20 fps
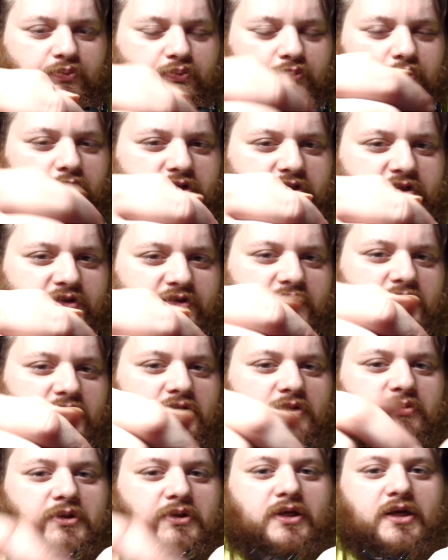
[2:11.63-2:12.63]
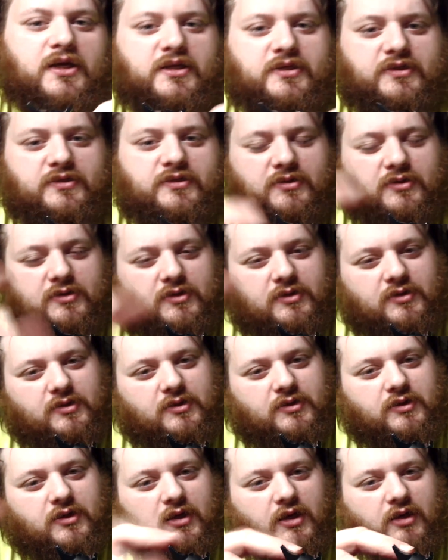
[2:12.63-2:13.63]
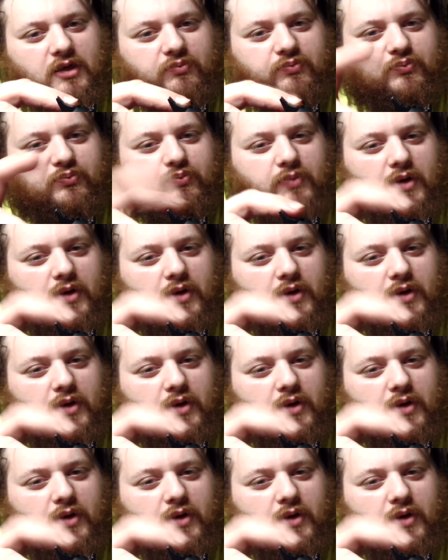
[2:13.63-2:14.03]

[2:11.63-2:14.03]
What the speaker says: push this into place, it